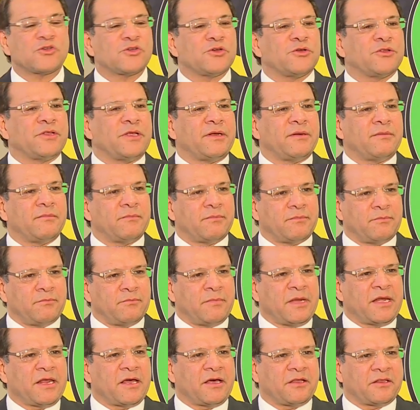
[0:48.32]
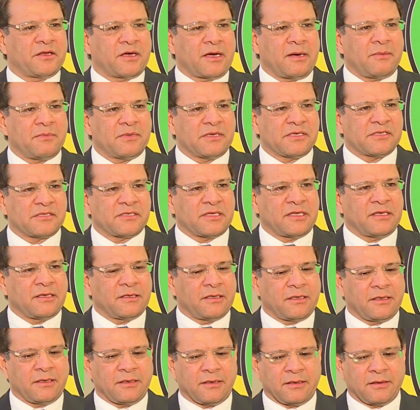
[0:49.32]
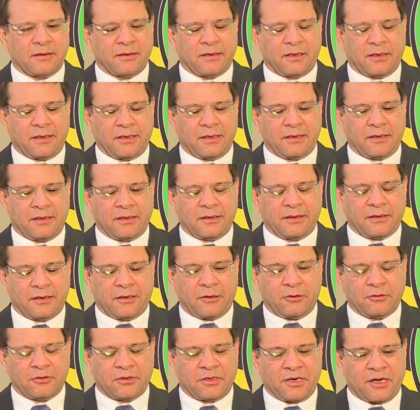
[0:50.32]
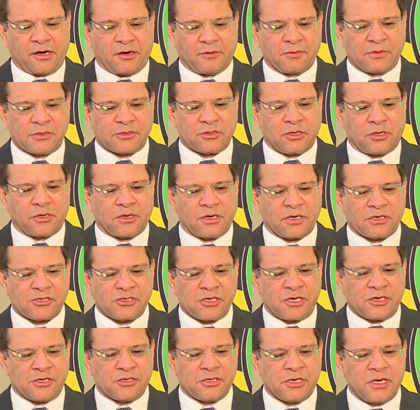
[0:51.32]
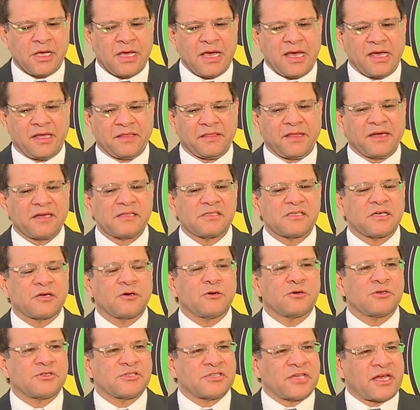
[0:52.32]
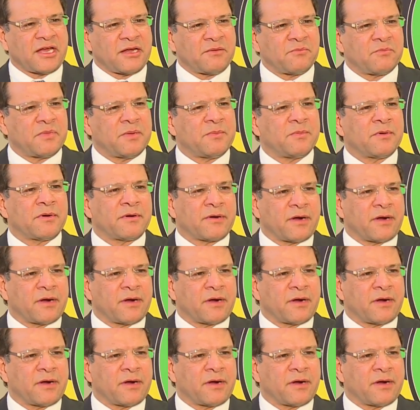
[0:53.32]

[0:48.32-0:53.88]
so than many other companies and in on the Nairobi Stock Exchange, and that is a good sign. People